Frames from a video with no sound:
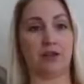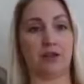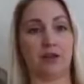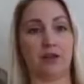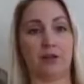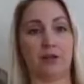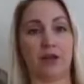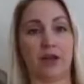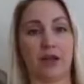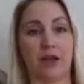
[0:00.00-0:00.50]

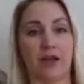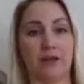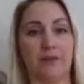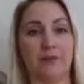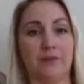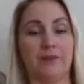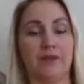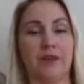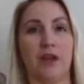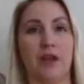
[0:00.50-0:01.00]
okay?
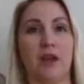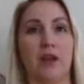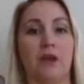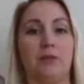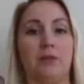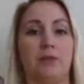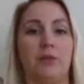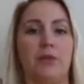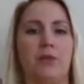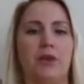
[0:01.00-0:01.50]

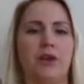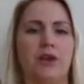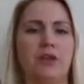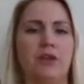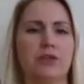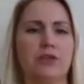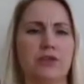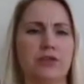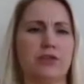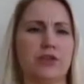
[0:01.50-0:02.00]
But what it
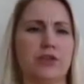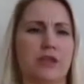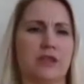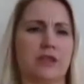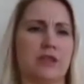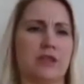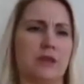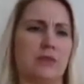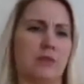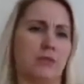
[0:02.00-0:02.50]
also
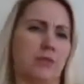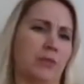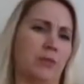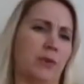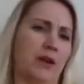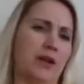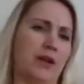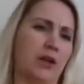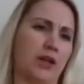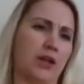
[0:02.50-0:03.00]
does is
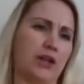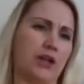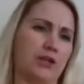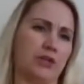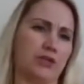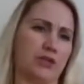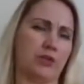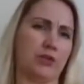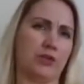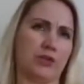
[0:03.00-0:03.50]
by looking at
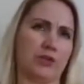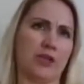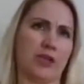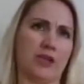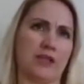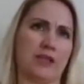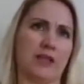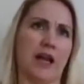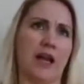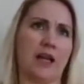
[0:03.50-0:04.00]

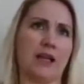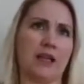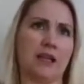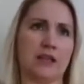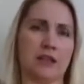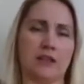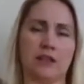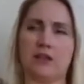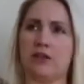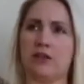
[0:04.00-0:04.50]
sources and
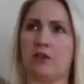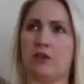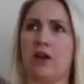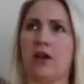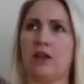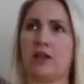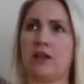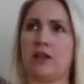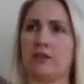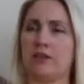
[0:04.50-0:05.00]

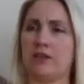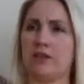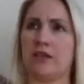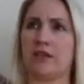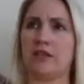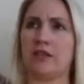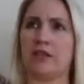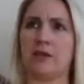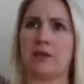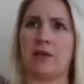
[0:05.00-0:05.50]

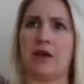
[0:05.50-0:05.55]
annotating them,